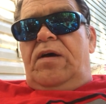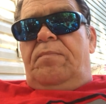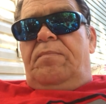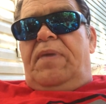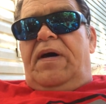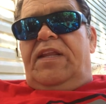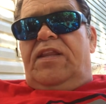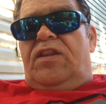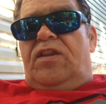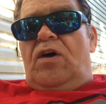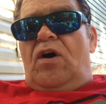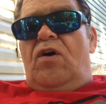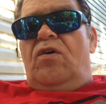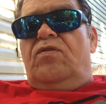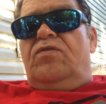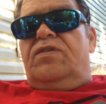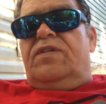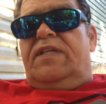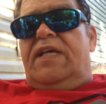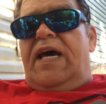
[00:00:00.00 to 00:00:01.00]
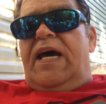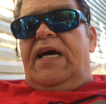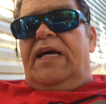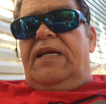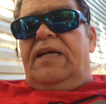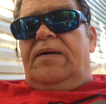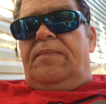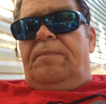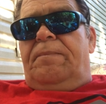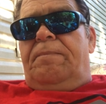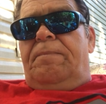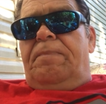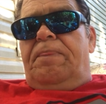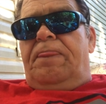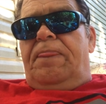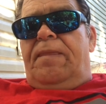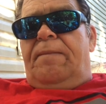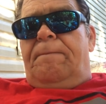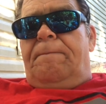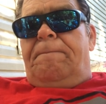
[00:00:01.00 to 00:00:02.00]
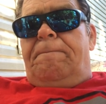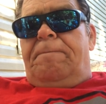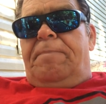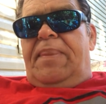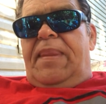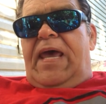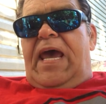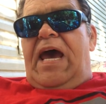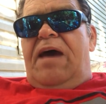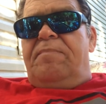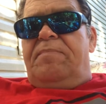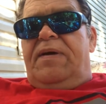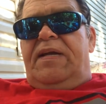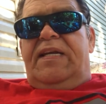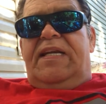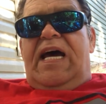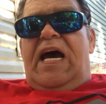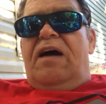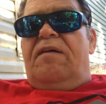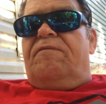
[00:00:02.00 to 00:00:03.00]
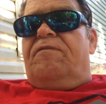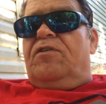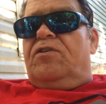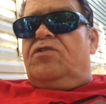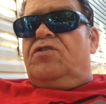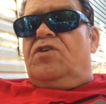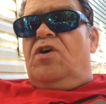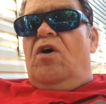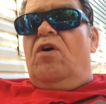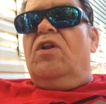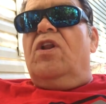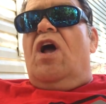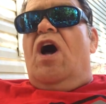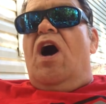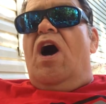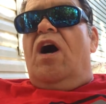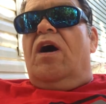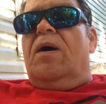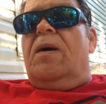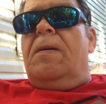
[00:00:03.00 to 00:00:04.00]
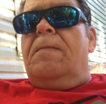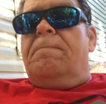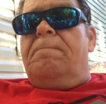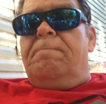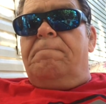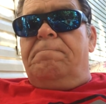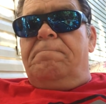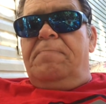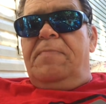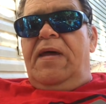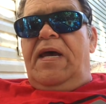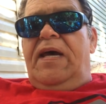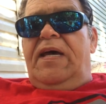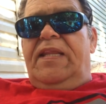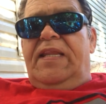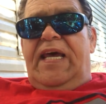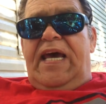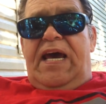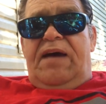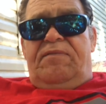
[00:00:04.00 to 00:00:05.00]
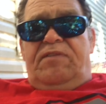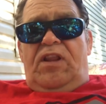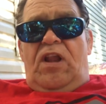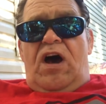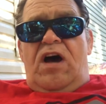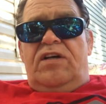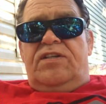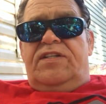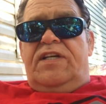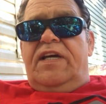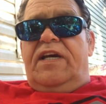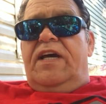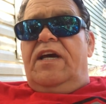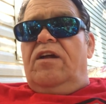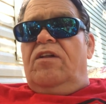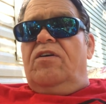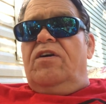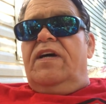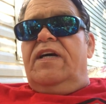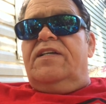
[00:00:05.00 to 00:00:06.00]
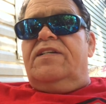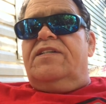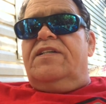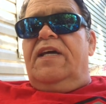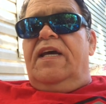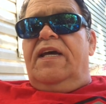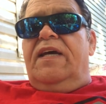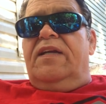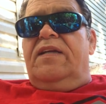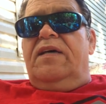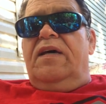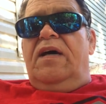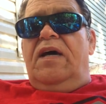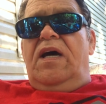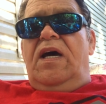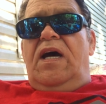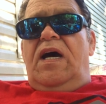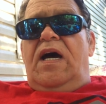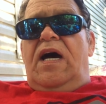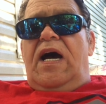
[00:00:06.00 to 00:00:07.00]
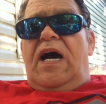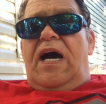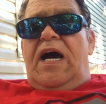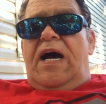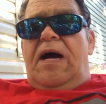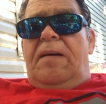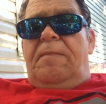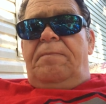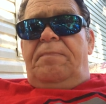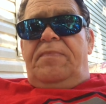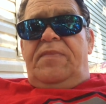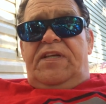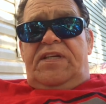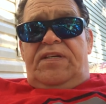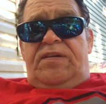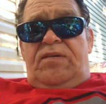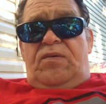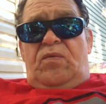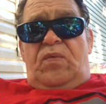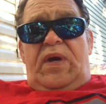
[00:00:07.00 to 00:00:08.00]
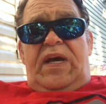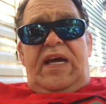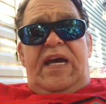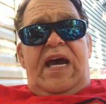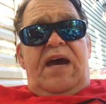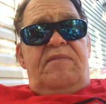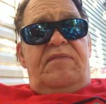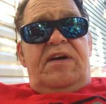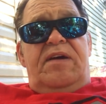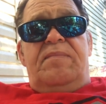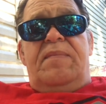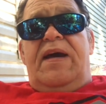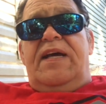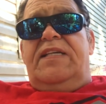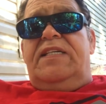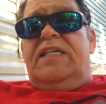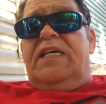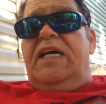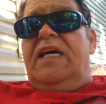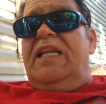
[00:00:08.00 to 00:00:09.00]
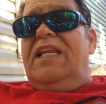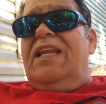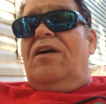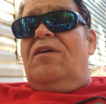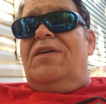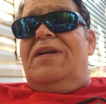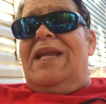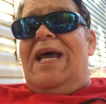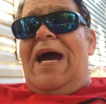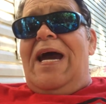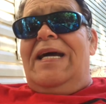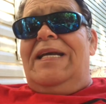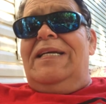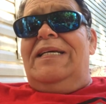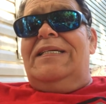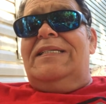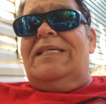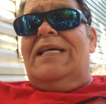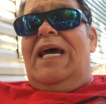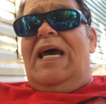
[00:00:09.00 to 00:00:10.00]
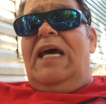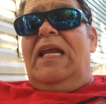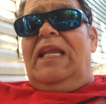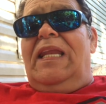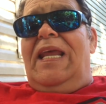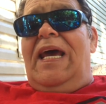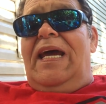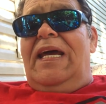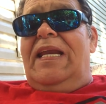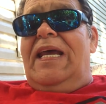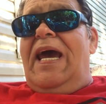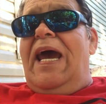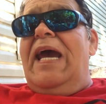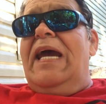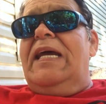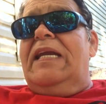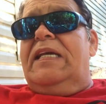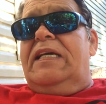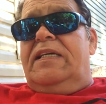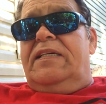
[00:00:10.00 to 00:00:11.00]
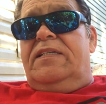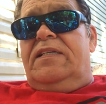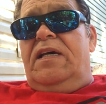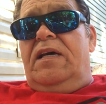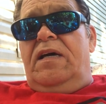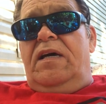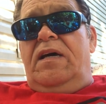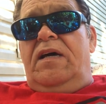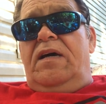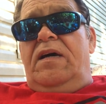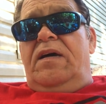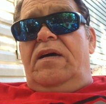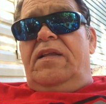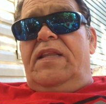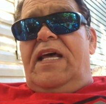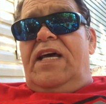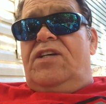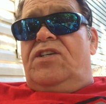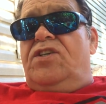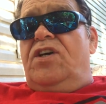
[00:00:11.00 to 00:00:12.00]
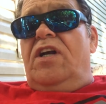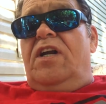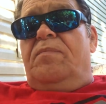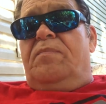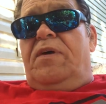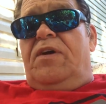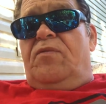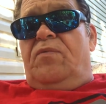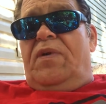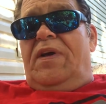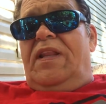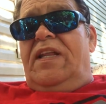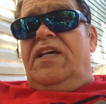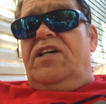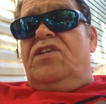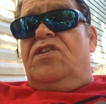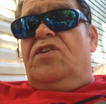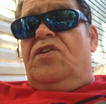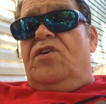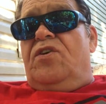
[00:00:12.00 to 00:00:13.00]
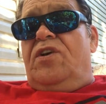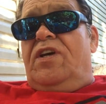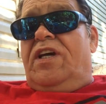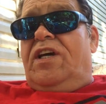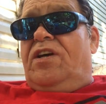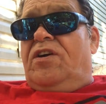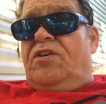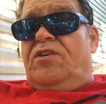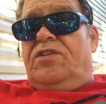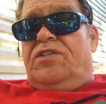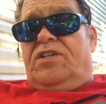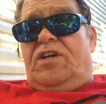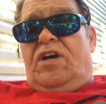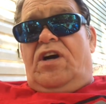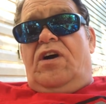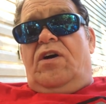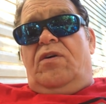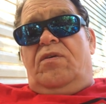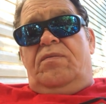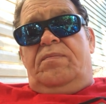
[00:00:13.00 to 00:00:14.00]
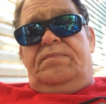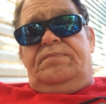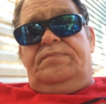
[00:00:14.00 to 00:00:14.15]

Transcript: But those that have been down for so long, they have lost their killer instinct. We have inmates in their 90s and late 80s that should have been released 30 years ago.